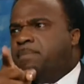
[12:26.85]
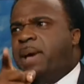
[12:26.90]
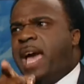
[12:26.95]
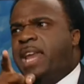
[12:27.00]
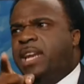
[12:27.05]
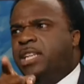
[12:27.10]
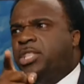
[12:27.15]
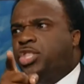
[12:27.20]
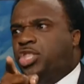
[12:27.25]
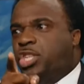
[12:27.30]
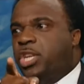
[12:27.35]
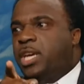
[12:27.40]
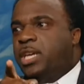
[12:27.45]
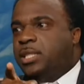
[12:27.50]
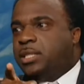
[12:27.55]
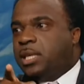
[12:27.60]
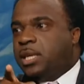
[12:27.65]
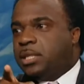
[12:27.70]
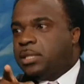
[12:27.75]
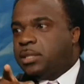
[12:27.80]
man is
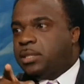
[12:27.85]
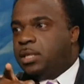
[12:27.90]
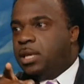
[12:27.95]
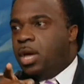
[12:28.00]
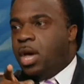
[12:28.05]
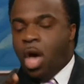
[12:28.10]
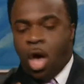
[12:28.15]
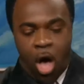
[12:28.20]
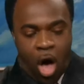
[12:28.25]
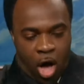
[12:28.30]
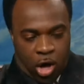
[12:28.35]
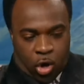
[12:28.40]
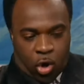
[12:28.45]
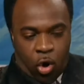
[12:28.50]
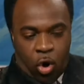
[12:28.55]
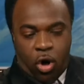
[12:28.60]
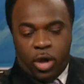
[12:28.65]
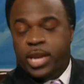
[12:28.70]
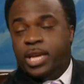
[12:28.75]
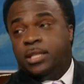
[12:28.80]
Jesus,
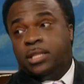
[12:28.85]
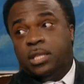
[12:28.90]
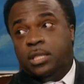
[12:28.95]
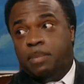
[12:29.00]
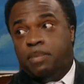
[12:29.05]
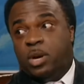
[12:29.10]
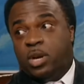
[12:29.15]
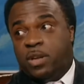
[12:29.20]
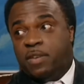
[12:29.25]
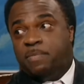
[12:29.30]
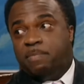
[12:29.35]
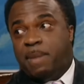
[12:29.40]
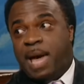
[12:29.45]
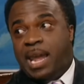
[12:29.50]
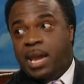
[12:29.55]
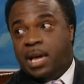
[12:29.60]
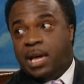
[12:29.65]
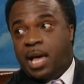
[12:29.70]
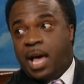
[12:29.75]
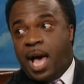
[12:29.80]
according to the book of
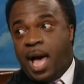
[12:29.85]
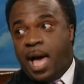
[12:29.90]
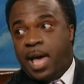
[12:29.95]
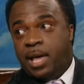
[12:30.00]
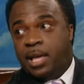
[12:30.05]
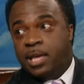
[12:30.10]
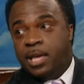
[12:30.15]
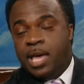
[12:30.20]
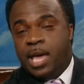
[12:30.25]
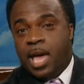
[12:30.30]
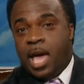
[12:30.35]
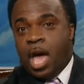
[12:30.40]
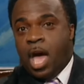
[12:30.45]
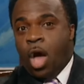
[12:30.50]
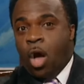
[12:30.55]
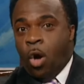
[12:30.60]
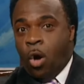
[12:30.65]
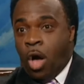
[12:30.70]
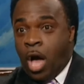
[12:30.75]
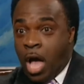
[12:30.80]
Malachi,
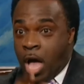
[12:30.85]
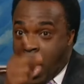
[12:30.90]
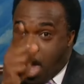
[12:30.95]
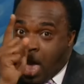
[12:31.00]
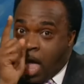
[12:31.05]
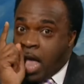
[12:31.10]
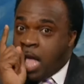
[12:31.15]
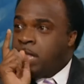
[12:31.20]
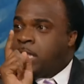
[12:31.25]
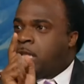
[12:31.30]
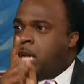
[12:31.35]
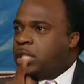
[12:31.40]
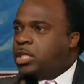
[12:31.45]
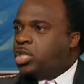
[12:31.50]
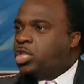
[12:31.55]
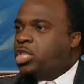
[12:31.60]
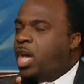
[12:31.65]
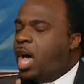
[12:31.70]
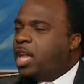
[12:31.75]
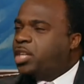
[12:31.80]
the
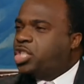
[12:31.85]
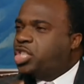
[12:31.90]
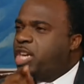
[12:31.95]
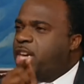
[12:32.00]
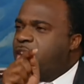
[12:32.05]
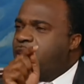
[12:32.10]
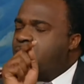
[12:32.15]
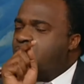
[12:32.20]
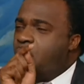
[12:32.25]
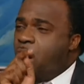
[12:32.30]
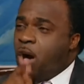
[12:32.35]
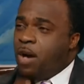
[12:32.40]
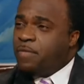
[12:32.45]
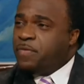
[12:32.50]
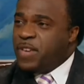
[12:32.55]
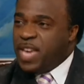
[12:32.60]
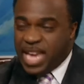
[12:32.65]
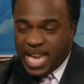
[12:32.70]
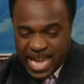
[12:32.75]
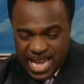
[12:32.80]
touching of
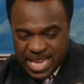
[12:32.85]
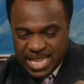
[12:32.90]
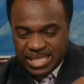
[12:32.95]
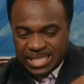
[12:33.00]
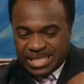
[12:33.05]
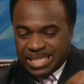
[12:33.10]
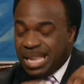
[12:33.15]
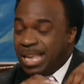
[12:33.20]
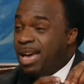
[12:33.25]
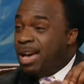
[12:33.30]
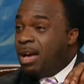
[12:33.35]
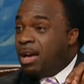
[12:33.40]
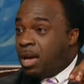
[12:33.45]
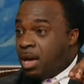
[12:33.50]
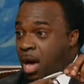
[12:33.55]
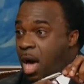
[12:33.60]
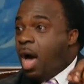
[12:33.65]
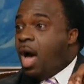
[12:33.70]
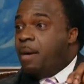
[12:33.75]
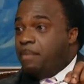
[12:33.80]
his
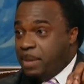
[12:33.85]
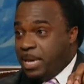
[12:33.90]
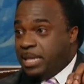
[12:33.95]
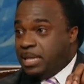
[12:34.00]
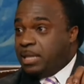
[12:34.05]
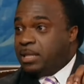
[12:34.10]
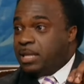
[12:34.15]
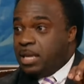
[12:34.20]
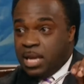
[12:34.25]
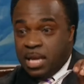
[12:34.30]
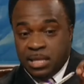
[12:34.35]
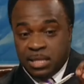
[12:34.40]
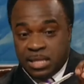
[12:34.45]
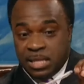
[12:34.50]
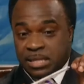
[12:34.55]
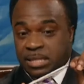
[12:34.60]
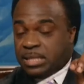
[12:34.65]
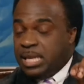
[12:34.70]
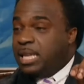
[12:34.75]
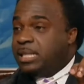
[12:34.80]
garment, the
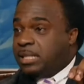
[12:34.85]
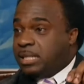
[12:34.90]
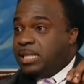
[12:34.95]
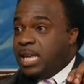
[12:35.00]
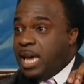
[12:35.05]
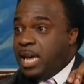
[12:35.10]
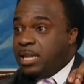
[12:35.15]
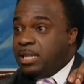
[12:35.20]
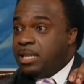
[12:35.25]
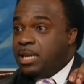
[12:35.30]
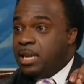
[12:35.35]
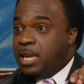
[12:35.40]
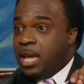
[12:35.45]
zit zit,